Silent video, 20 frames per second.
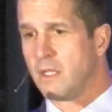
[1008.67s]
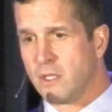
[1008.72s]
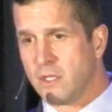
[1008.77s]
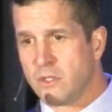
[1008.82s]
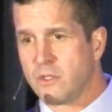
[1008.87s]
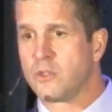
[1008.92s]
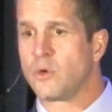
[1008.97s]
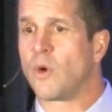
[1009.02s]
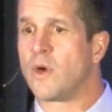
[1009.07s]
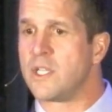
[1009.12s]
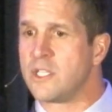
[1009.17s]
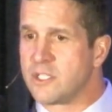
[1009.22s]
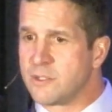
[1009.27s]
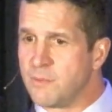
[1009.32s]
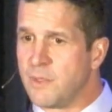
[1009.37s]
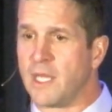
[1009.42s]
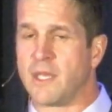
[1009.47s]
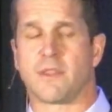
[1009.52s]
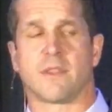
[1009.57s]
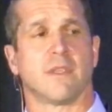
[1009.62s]
Torrey
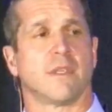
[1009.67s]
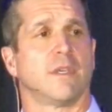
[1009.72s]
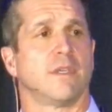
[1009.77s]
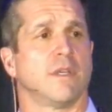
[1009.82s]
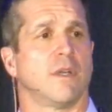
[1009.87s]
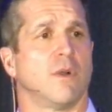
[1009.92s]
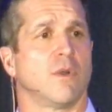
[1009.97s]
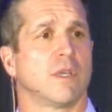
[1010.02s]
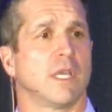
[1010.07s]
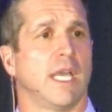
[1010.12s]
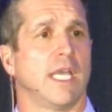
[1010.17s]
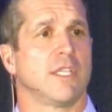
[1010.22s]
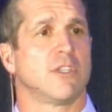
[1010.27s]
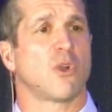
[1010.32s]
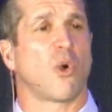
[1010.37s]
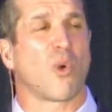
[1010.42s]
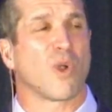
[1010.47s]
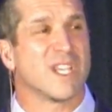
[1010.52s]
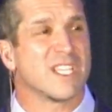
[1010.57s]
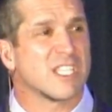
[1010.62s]
Smith. Okay,
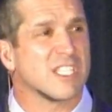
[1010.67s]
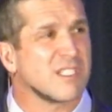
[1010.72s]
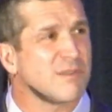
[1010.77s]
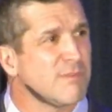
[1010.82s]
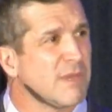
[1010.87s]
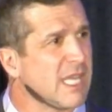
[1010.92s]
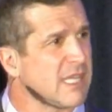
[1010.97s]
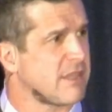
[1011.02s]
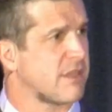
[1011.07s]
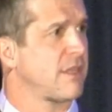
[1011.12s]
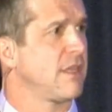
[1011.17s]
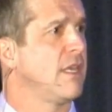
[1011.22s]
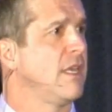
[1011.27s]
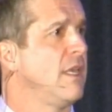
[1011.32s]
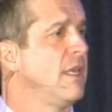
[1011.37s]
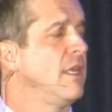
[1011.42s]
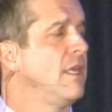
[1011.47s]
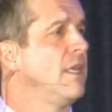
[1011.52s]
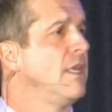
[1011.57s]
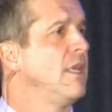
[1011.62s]
Torrey Smith.
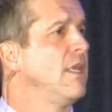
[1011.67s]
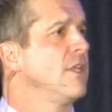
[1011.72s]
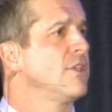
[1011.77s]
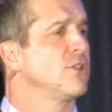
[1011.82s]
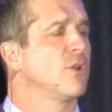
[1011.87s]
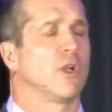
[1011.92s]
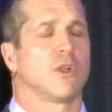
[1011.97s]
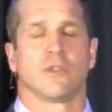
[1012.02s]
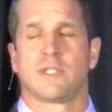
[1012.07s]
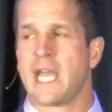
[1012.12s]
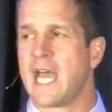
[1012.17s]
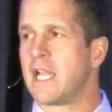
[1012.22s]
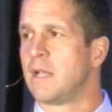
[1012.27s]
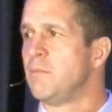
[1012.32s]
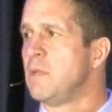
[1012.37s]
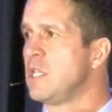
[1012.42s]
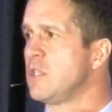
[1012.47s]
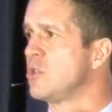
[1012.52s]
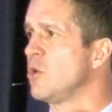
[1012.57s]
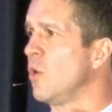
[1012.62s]
So I go down and
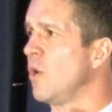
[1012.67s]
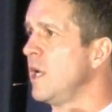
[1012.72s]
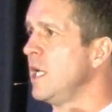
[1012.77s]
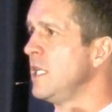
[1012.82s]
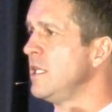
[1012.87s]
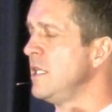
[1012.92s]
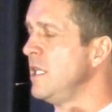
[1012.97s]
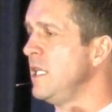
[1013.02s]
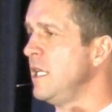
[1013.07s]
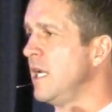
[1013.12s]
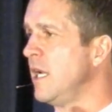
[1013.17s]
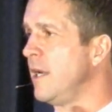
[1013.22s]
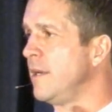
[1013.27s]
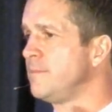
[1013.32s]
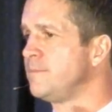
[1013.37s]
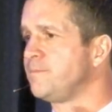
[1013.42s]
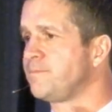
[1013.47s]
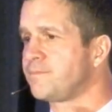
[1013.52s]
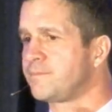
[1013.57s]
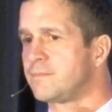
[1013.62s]
meet Torrey in the
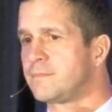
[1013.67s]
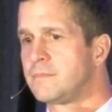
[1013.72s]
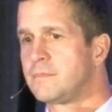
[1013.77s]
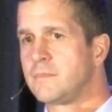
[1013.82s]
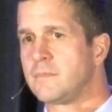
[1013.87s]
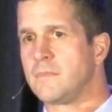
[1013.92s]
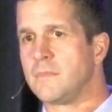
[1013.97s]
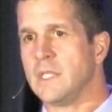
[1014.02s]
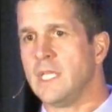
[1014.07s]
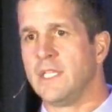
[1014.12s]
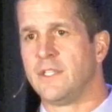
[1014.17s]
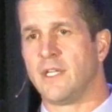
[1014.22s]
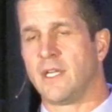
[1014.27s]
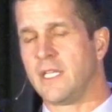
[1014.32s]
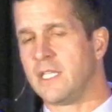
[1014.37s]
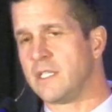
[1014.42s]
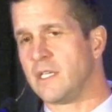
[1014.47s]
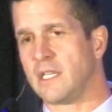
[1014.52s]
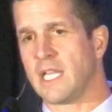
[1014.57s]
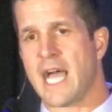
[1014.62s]

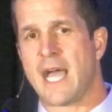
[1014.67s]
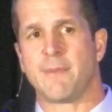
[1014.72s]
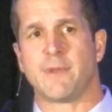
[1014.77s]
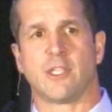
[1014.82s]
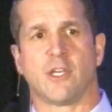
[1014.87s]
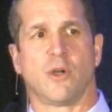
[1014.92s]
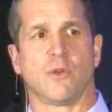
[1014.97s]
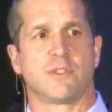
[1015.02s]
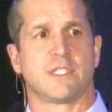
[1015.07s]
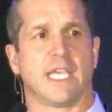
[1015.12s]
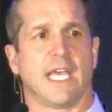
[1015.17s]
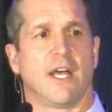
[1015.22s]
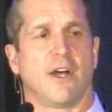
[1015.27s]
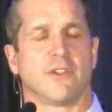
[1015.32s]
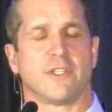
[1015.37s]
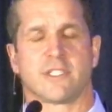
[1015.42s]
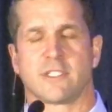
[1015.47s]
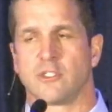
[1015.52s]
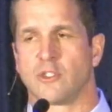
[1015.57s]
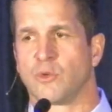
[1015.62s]
lobby of the hotel,
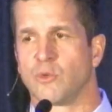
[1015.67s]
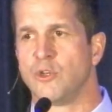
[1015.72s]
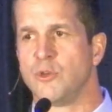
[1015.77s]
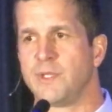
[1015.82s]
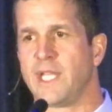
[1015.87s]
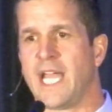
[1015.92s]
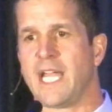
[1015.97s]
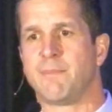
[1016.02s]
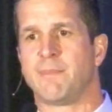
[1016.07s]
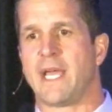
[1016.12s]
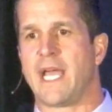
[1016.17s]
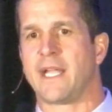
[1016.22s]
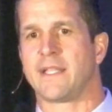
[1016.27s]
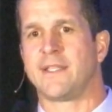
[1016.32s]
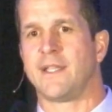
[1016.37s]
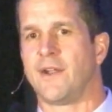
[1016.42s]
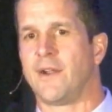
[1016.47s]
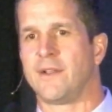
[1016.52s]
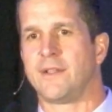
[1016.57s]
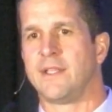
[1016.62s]
in this little room they had back
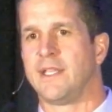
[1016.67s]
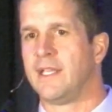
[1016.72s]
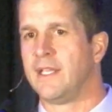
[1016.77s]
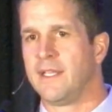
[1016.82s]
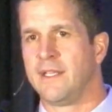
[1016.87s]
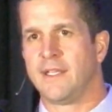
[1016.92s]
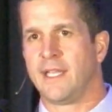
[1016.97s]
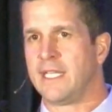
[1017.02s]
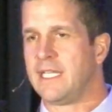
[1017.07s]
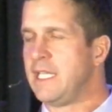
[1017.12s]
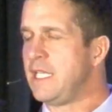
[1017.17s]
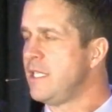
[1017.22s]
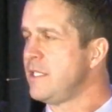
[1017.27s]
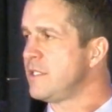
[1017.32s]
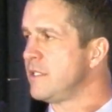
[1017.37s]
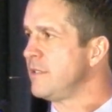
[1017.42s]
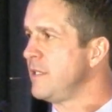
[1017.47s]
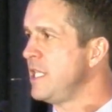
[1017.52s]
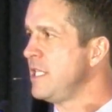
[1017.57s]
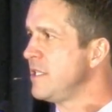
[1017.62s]
there, and
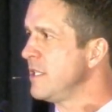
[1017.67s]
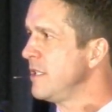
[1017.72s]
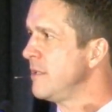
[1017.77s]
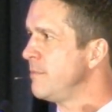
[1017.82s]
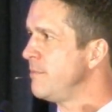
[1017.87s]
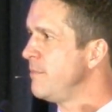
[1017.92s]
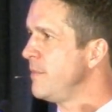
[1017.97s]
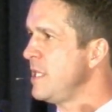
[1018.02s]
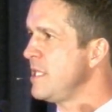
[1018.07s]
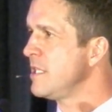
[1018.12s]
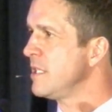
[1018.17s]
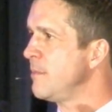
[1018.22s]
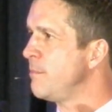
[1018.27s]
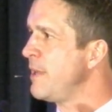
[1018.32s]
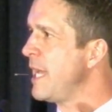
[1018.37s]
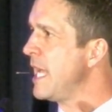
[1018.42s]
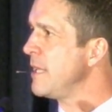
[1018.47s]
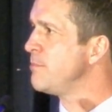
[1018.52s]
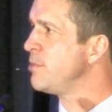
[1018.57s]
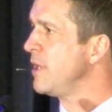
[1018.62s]
he's in a
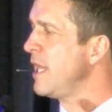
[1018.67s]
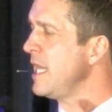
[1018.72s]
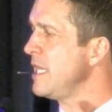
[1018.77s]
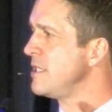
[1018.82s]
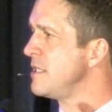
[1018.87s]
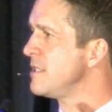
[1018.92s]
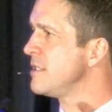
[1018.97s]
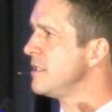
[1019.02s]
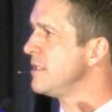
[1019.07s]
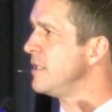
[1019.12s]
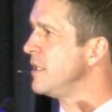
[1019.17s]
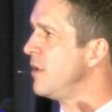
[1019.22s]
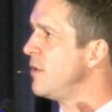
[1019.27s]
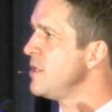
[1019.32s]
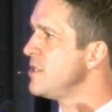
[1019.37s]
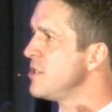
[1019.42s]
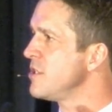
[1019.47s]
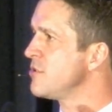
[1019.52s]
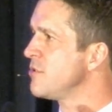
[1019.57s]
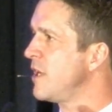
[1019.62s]
bad place.
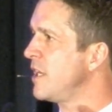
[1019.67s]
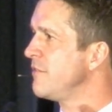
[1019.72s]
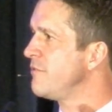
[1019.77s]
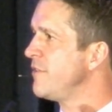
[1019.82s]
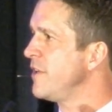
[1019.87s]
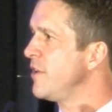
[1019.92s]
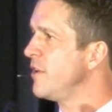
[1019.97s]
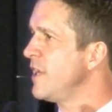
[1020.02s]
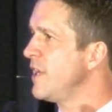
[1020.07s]
He's just trying to figure it